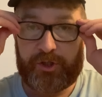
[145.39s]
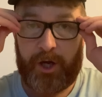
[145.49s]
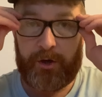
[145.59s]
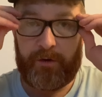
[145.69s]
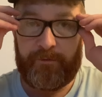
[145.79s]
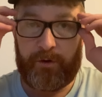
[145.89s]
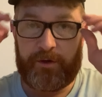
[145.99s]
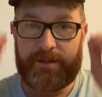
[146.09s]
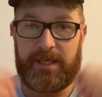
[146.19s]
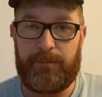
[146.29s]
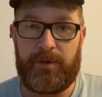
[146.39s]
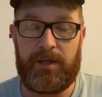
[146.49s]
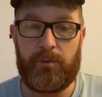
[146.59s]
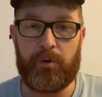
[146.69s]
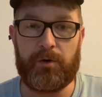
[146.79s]
Starting off on the
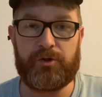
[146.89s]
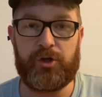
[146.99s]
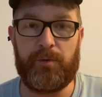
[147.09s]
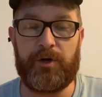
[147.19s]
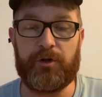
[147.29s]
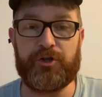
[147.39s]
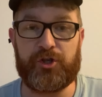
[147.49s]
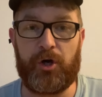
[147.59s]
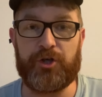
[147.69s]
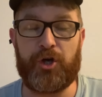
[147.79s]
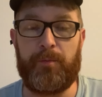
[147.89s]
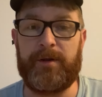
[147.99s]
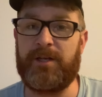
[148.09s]
DP World Tour, we've got the Scottish Open.